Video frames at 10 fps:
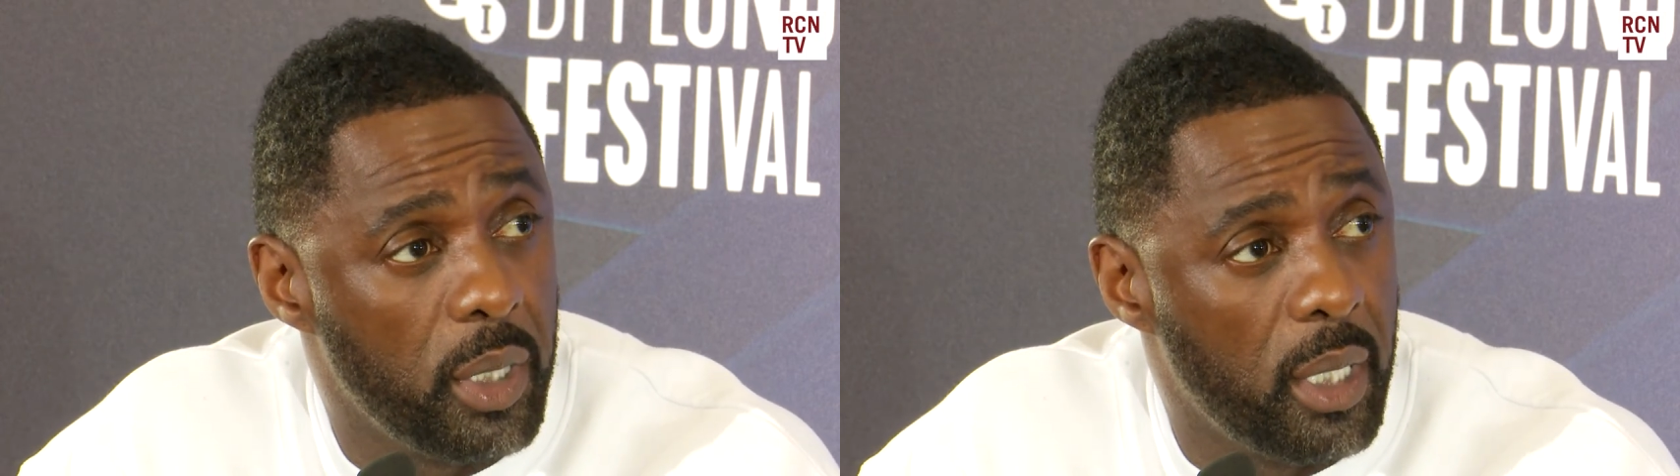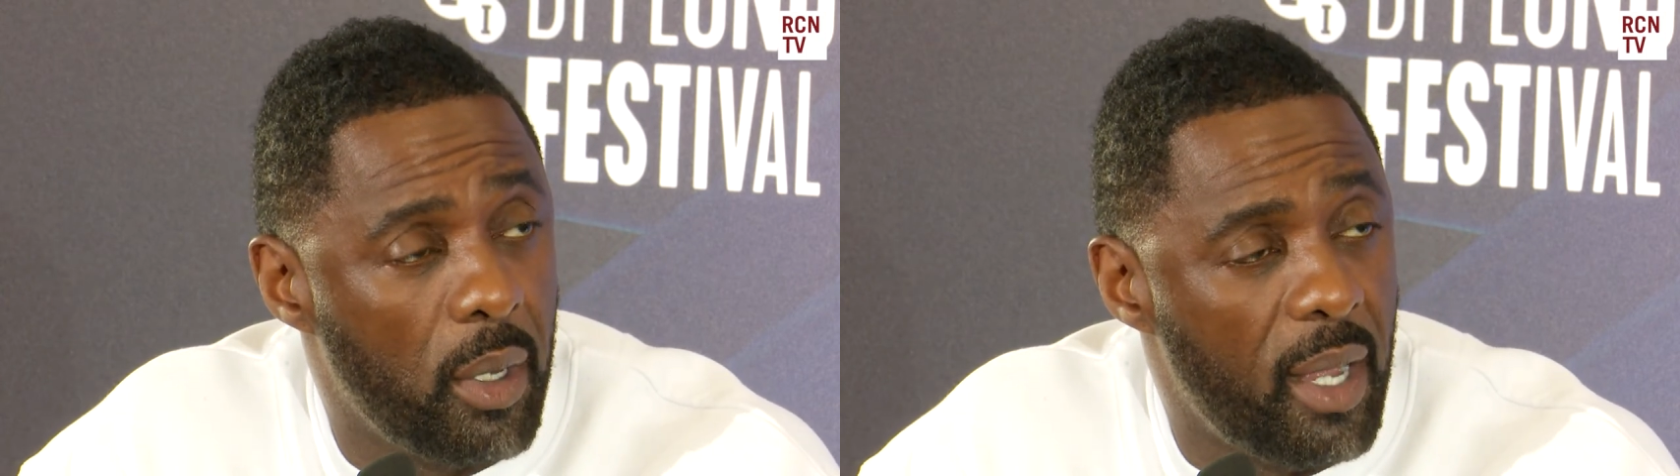
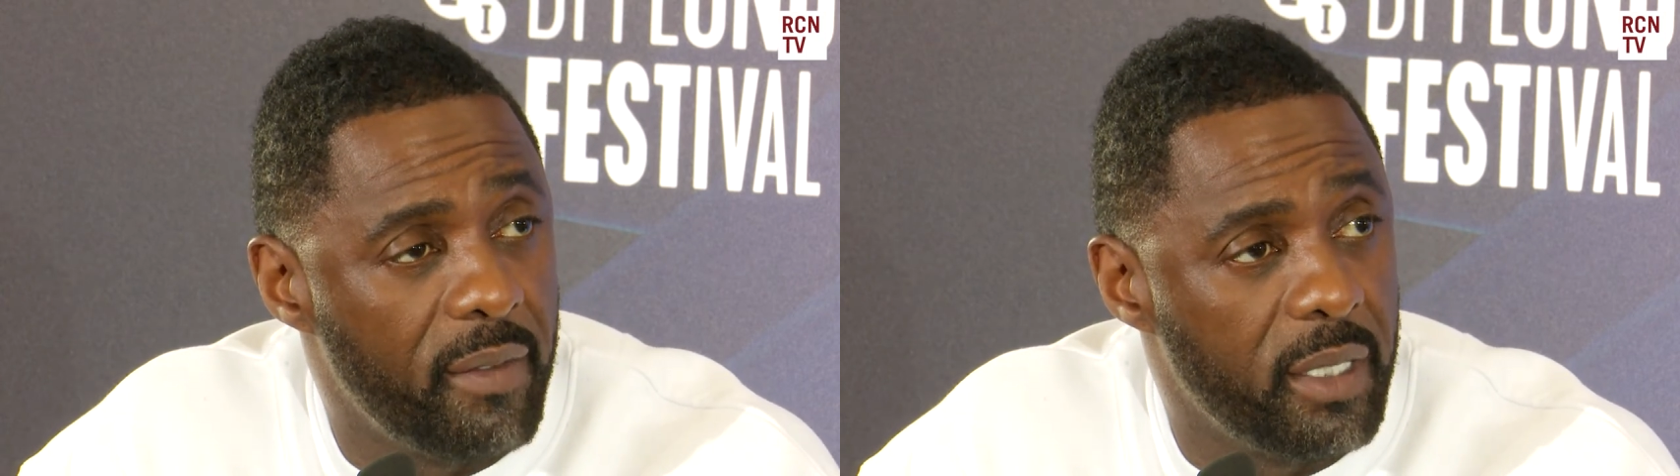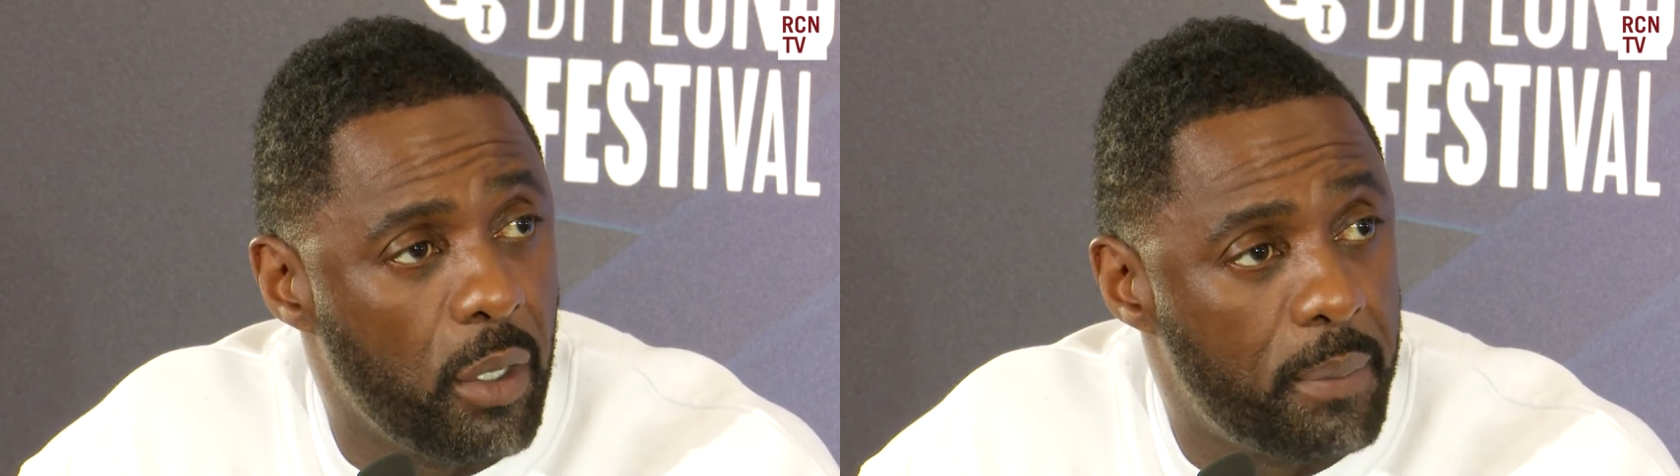you know,
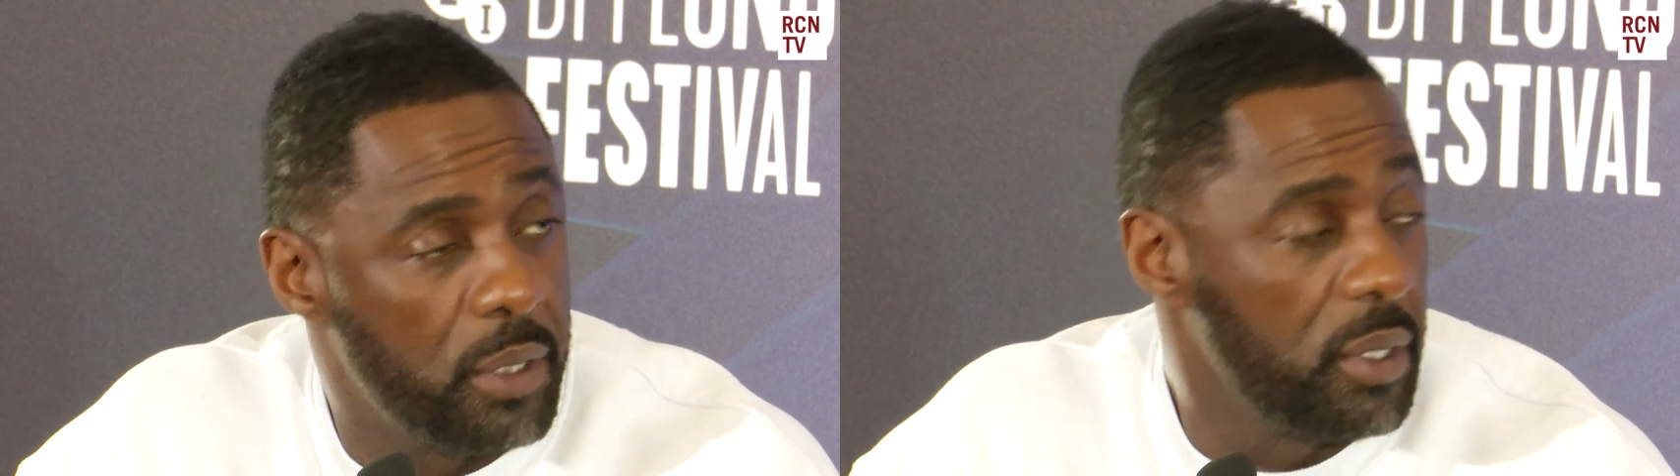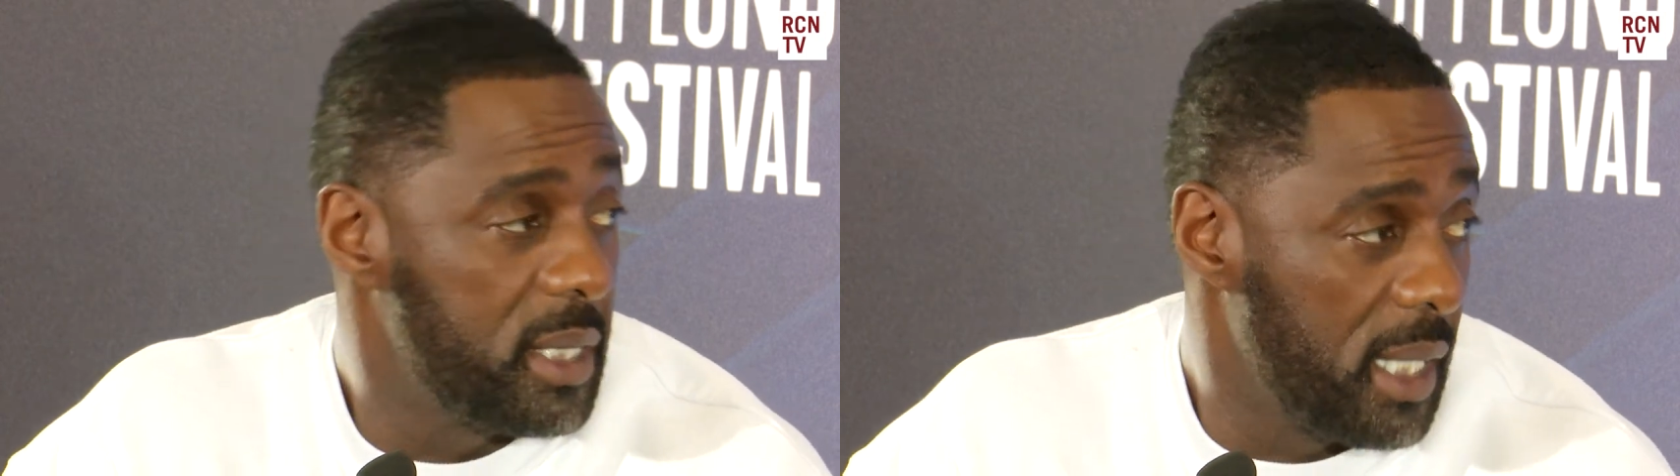having the
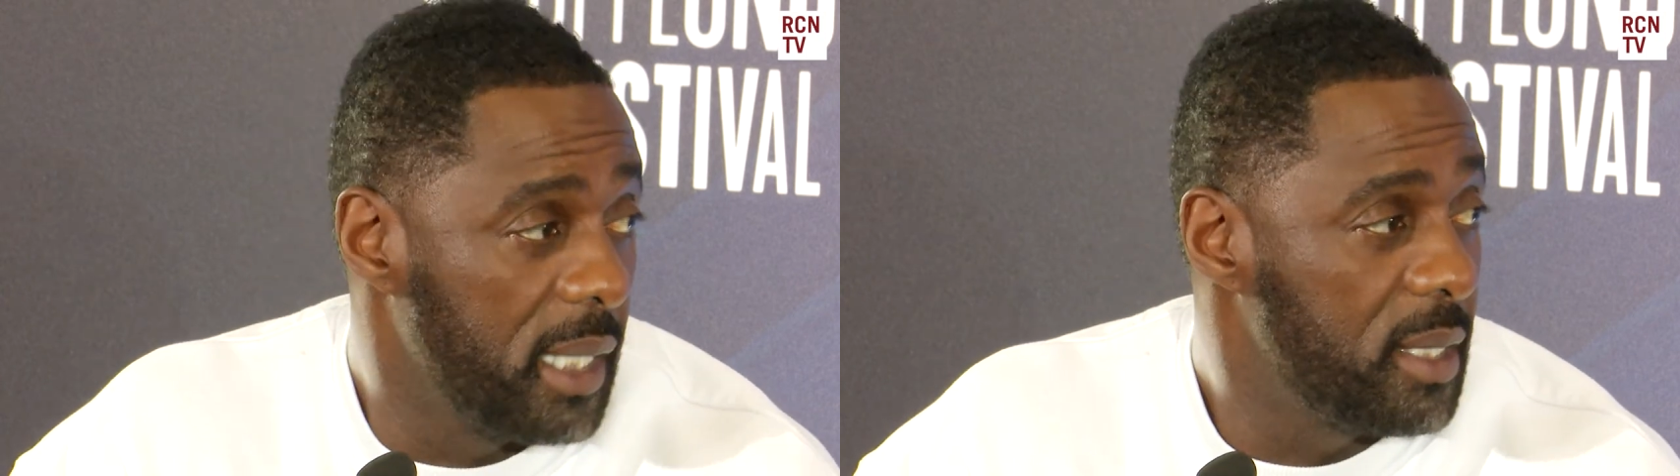opportunity